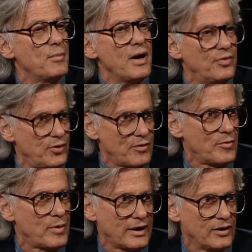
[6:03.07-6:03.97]
of a month, you
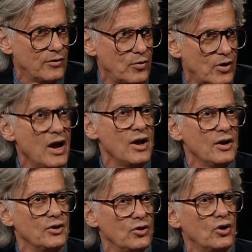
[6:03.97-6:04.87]
have a body of work.
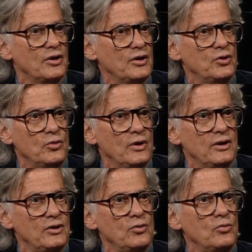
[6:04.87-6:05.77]

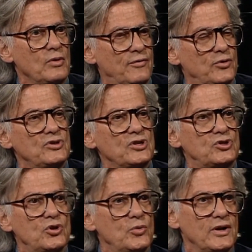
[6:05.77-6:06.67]
If you
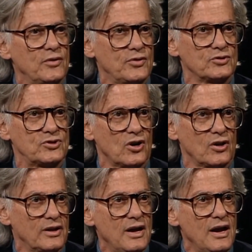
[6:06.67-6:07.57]
did 2 interviews,
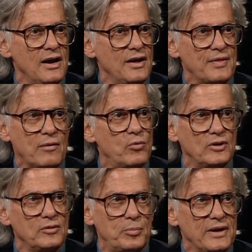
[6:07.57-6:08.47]
Charlie, that
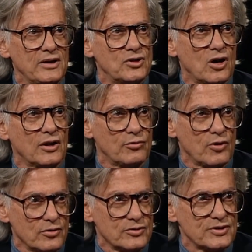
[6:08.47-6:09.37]
wouldn't be Charlie
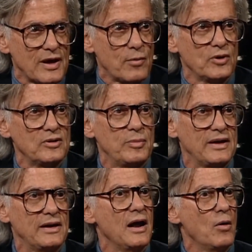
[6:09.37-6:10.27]
Rose. That wouldn't
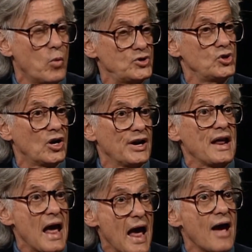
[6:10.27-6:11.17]
be what you're
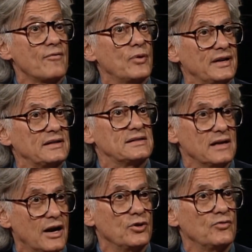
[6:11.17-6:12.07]
going to have when it's
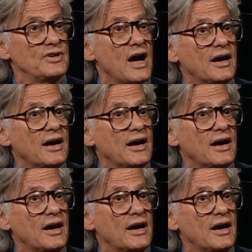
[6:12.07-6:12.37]
done. You've